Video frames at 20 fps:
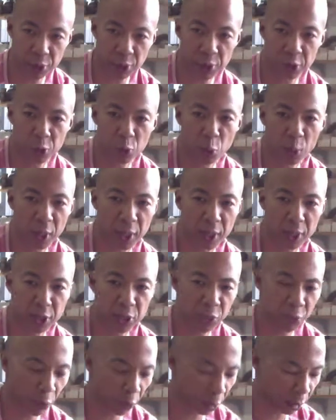as well as
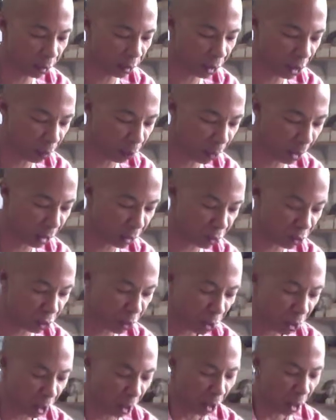for teapots.
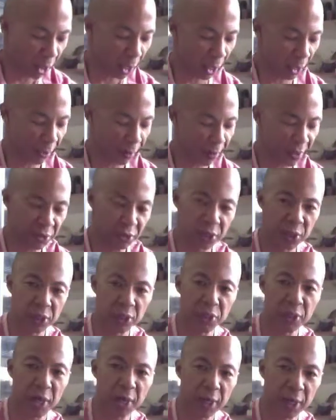This is
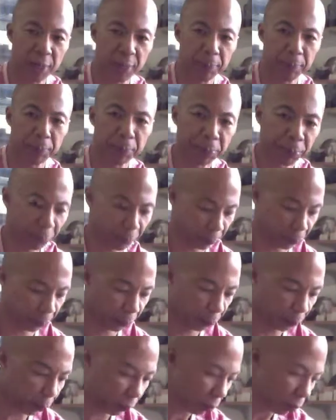a
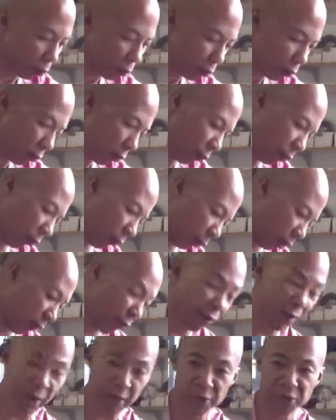
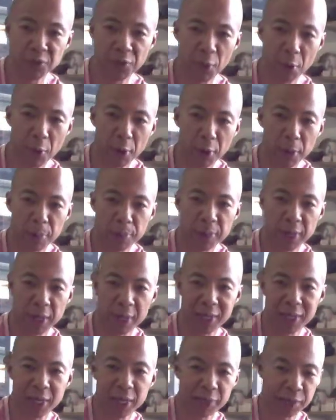vase form
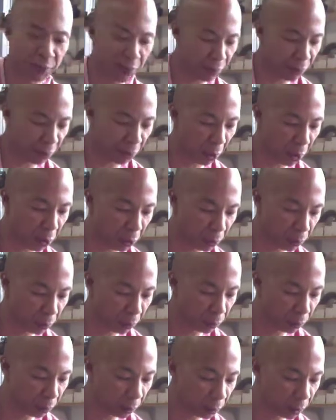that I've thrown.
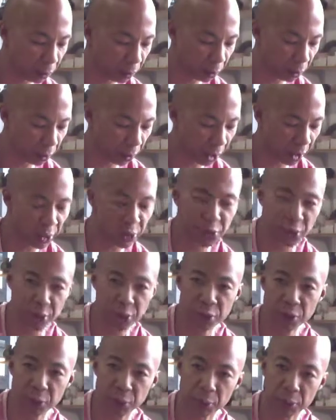I
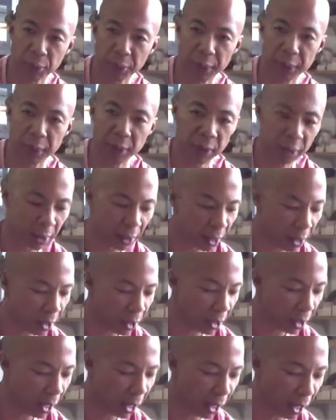just threw it,
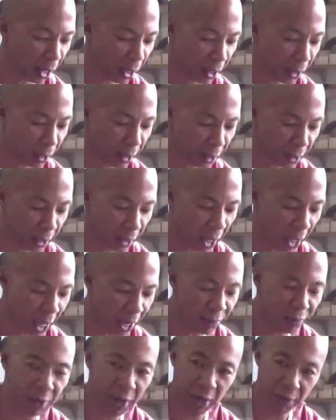and
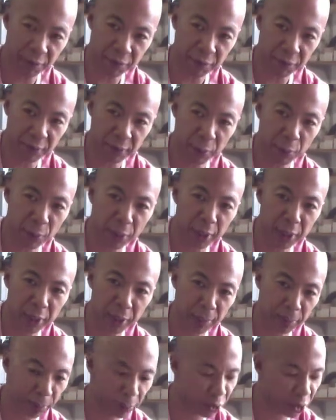I've left the
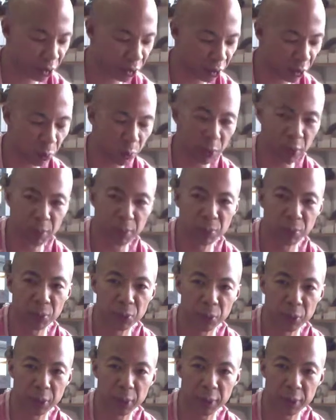rim, just the rim,
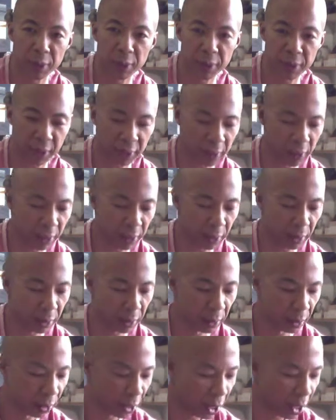really thick.
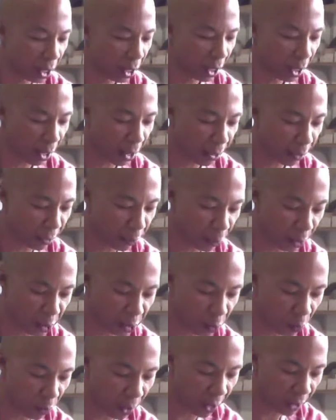And the
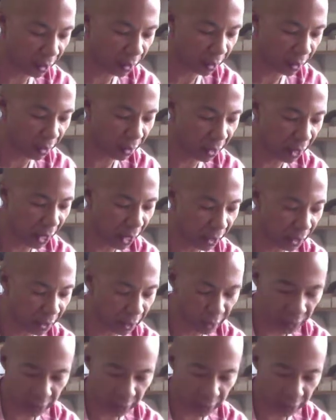reason why I did that